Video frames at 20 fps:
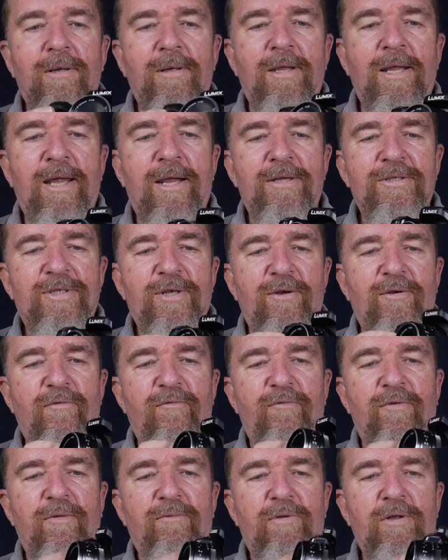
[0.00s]
That is a
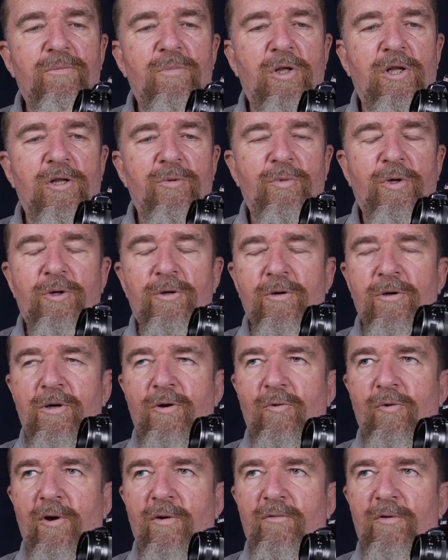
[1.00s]
50 millimeter
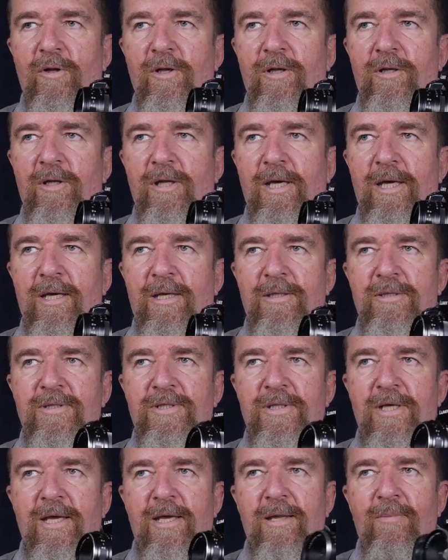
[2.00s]
equivalent
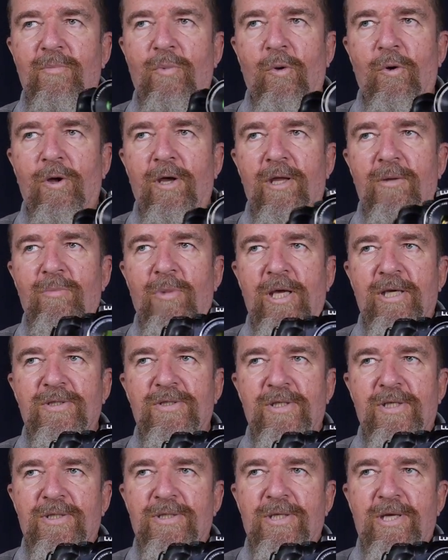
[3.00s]
lens, and boy, it
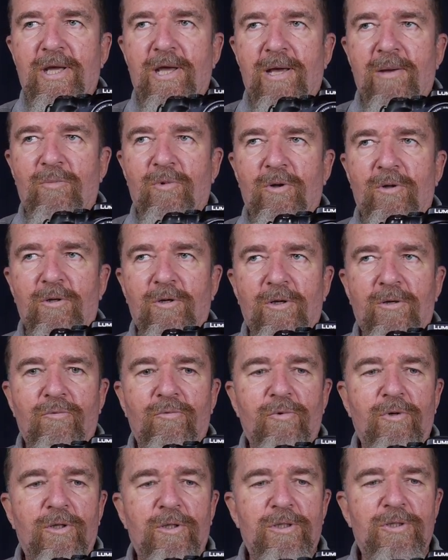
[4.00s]
makes this camera look
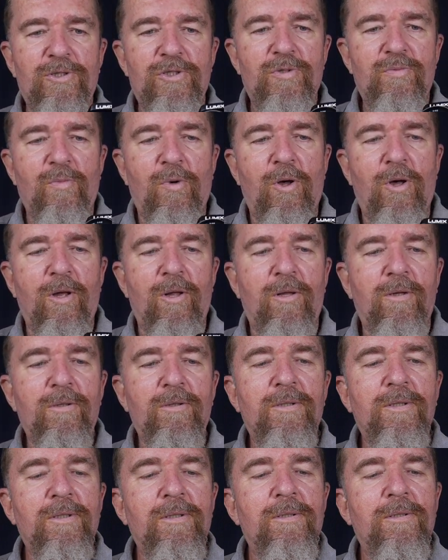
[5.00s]
really small.
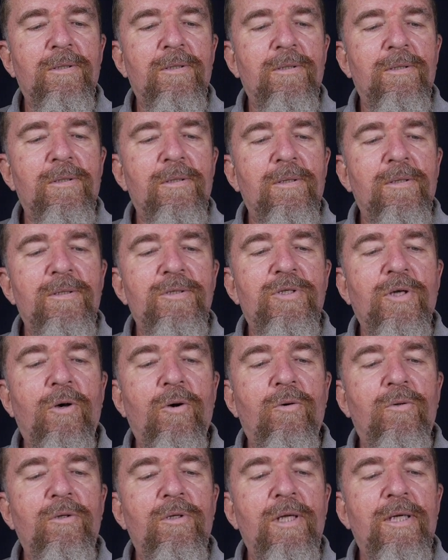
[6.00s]

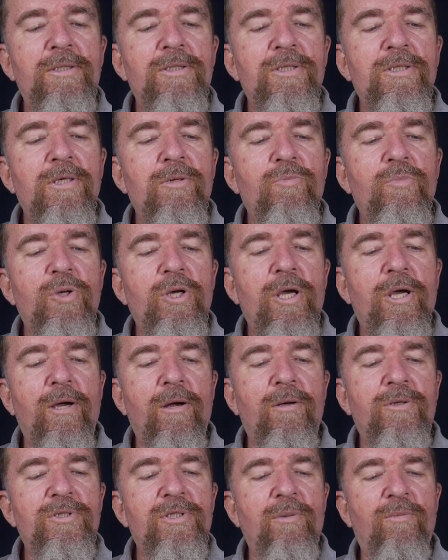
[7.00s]
So let's
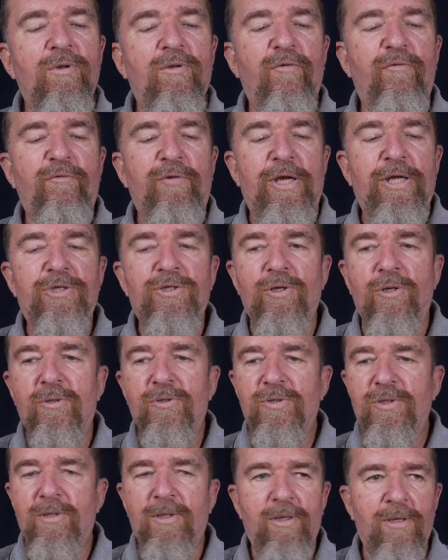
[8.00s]
compare some of the
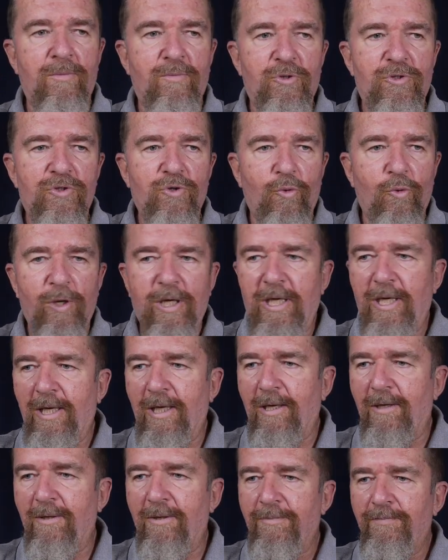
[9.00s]
features uh,
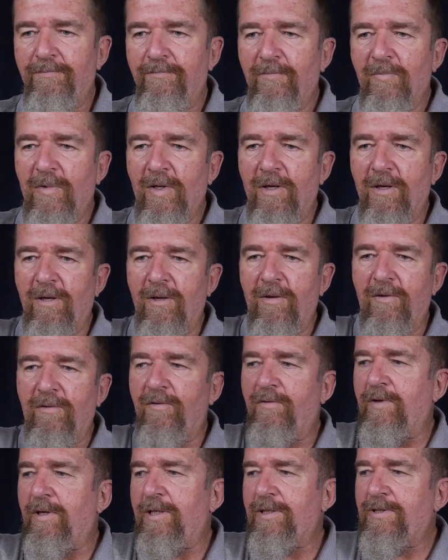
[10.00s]
between uh,
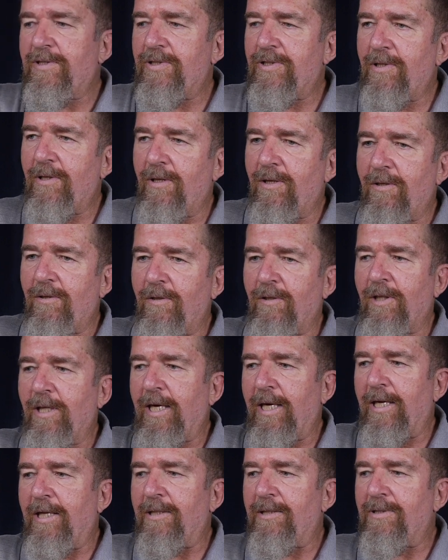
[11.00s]
this uh,
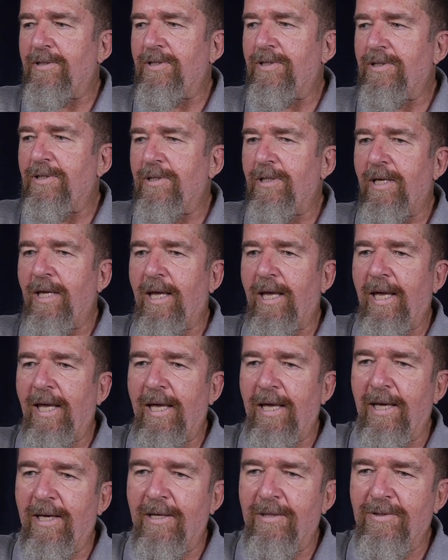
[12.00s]
lens
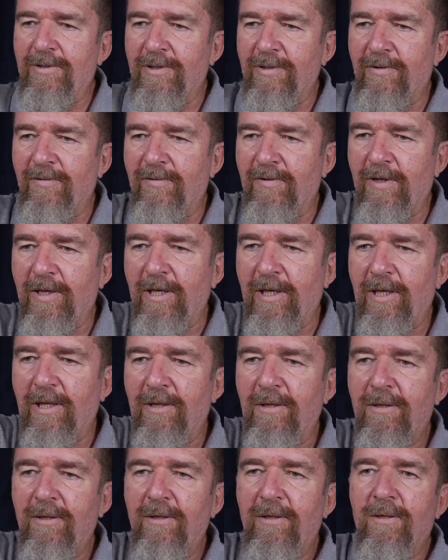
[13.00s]
and the